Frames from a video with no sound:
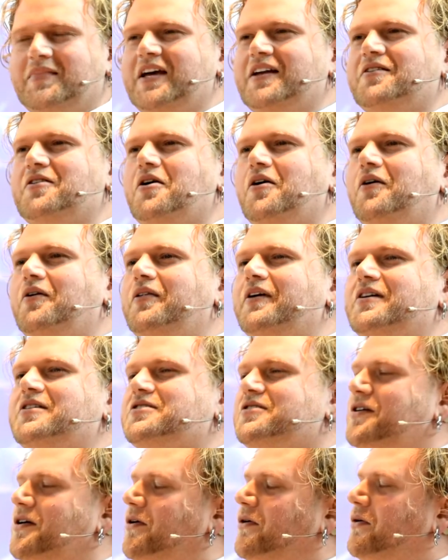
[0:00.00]
no,
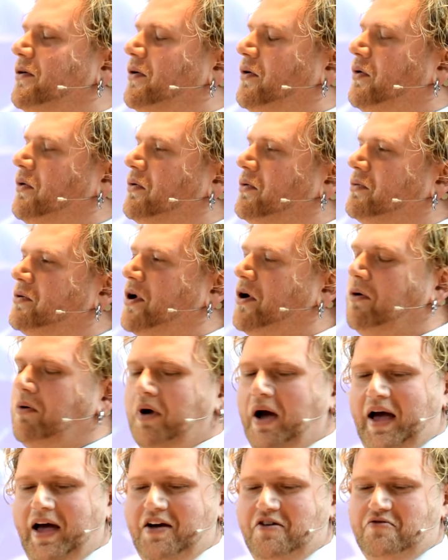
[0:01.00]
there's no
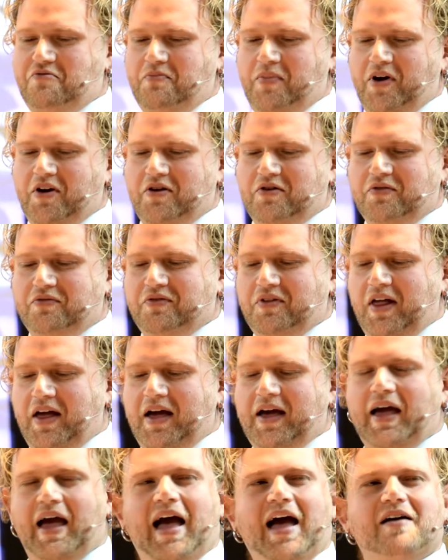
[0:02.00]
half
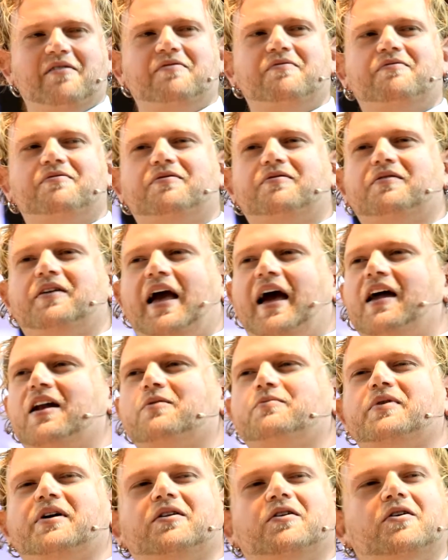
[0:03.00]
butterfly, half
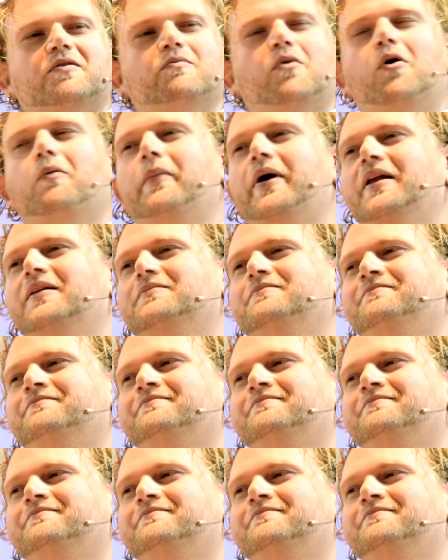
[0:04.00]
caterpillar moment.